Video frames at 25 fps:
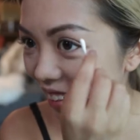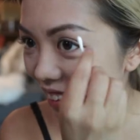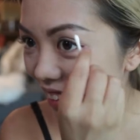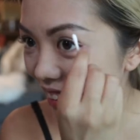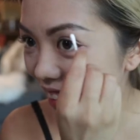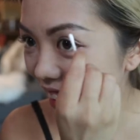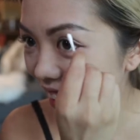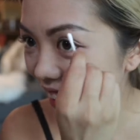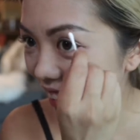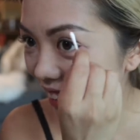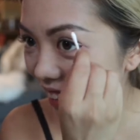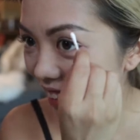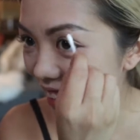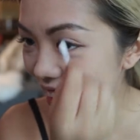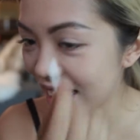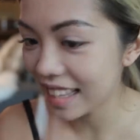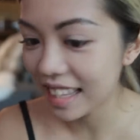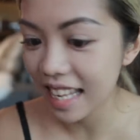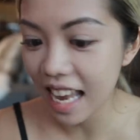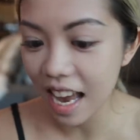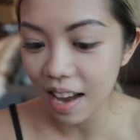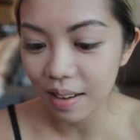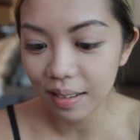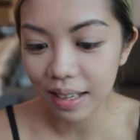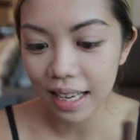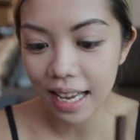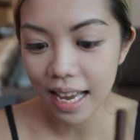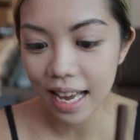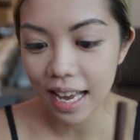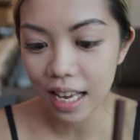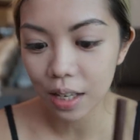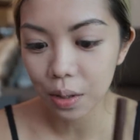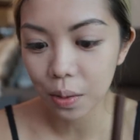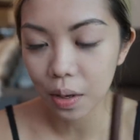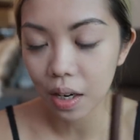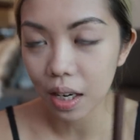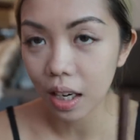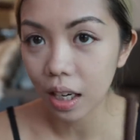Check this out,
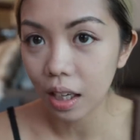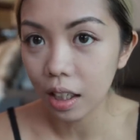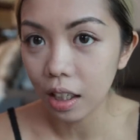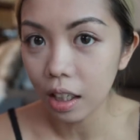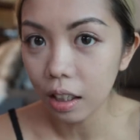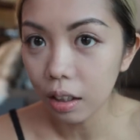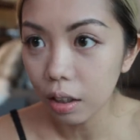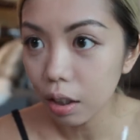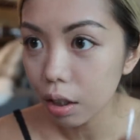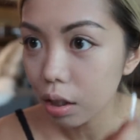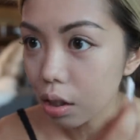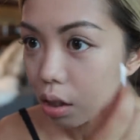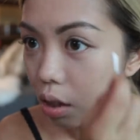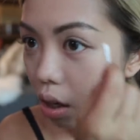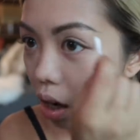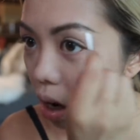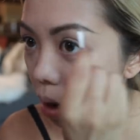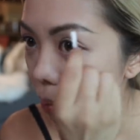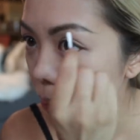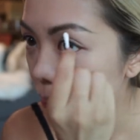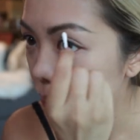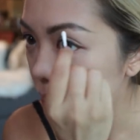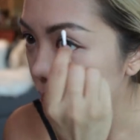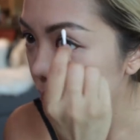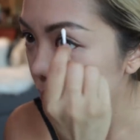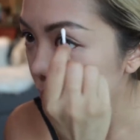guys. We gotta clean this up.